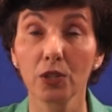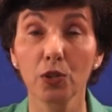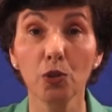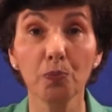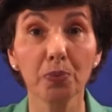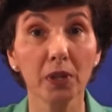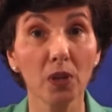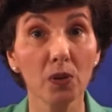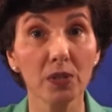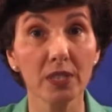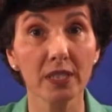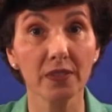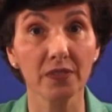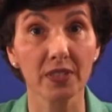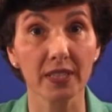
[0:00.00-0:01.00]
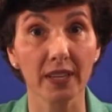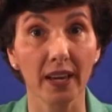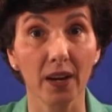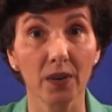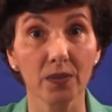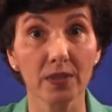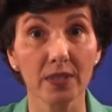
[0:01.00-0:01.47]
Two plosive
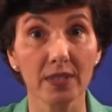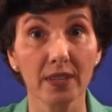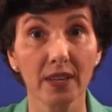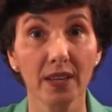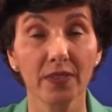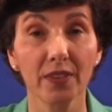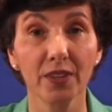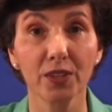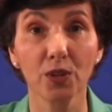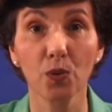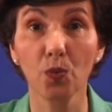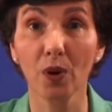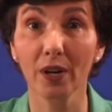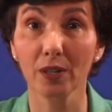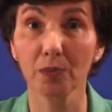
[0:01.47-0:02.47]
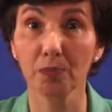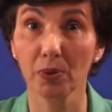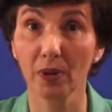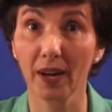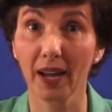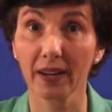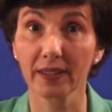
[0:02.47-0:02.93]
sounds that you'll want to
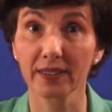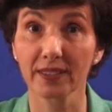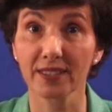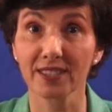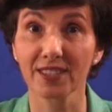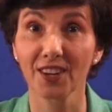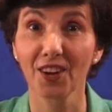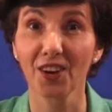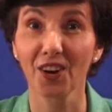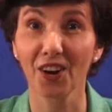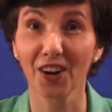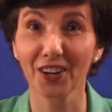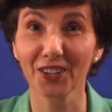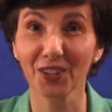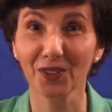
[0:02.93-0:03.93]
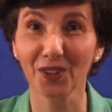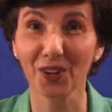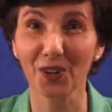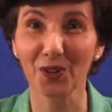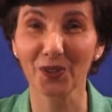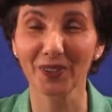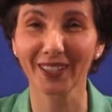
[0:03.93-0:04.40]
practice on your
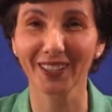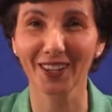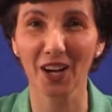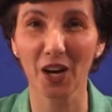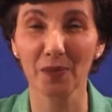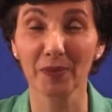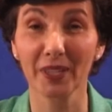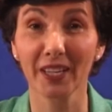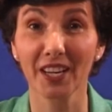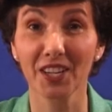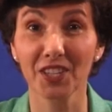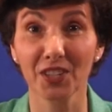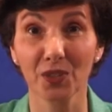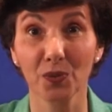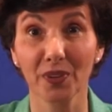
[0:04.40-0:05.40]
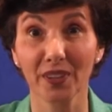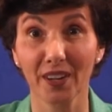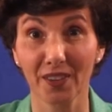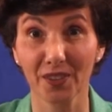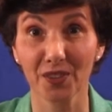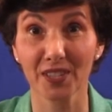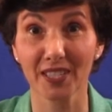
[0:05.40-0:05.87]
own in combination with
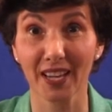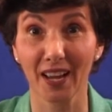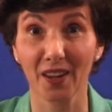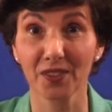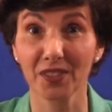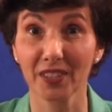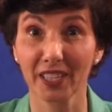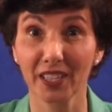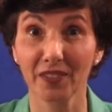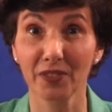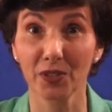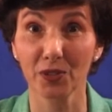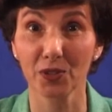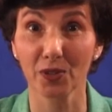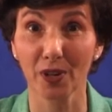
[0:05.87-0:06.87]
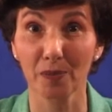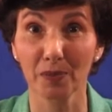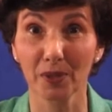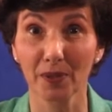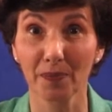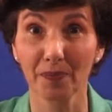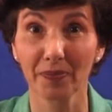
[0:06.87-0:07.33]
other sounds that give you
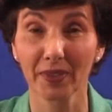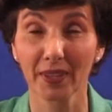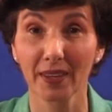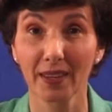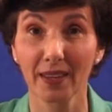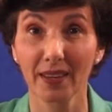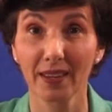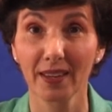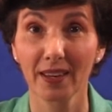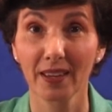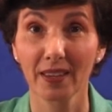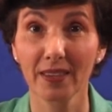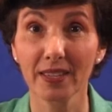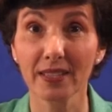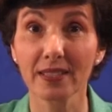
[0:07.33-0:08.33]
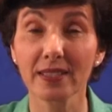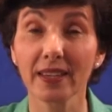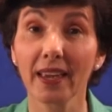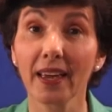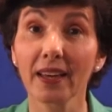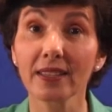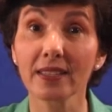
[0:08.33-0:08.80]
trouble. This
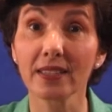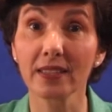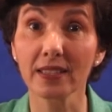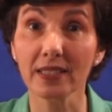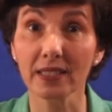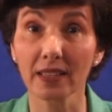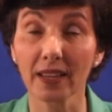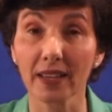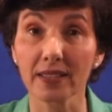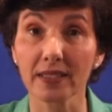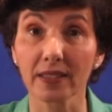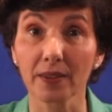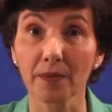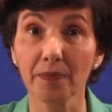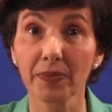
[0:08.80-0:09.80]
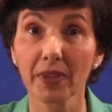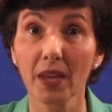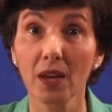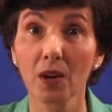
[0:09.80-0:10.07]
ends this lesson.